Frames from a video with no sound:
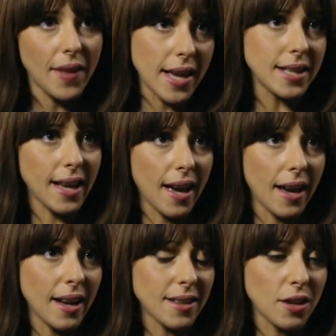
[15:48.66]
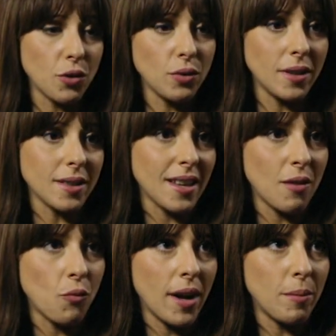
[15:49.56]
that it's got executed the
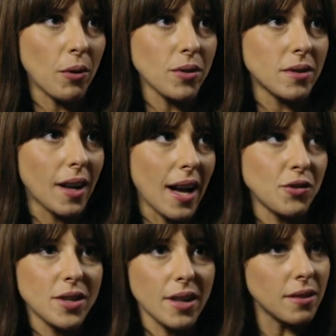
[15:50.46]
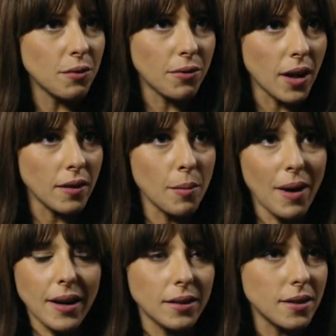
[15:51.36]
same way, because the countries are different, the
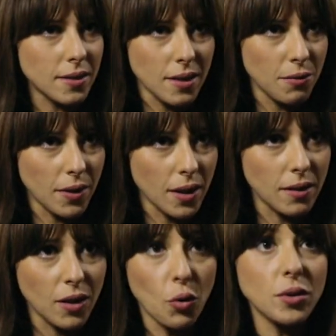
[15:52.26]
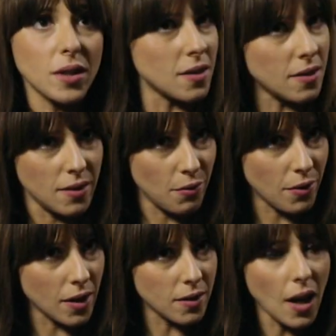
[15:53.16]
market is different, the audience is
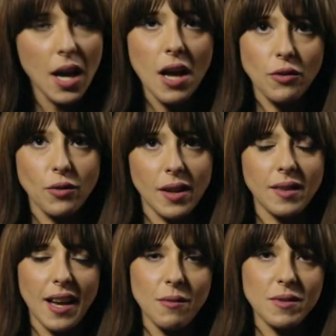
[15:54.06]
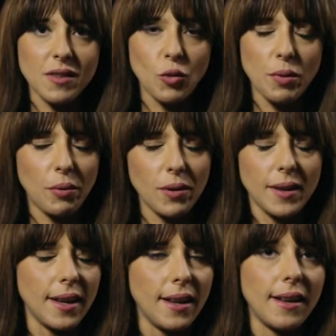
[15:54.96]
different. So sometimes, you know, people
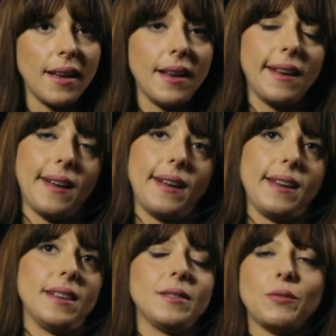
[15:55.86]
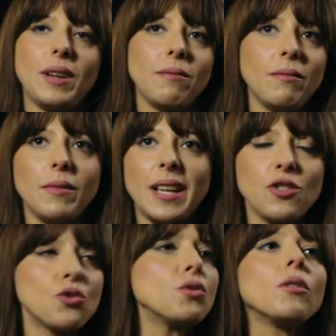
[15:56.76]
in a
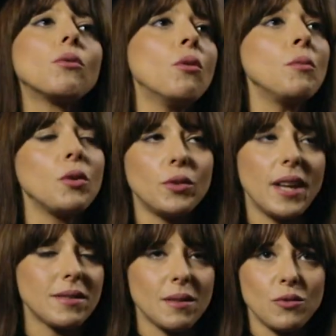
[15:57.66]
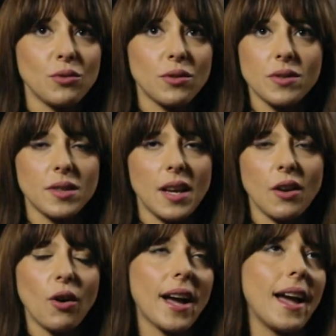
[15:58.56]
jury room, you would have some jurors
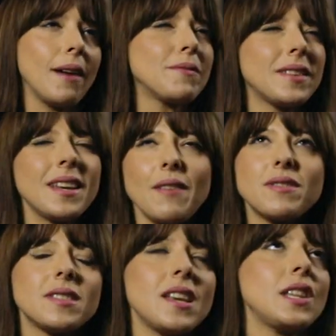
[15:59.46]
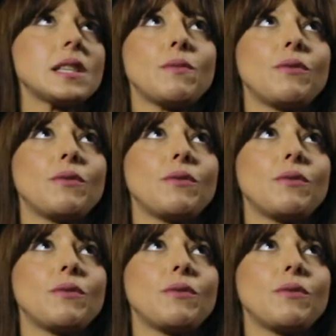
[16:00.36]
saying, okay, I think I've seen this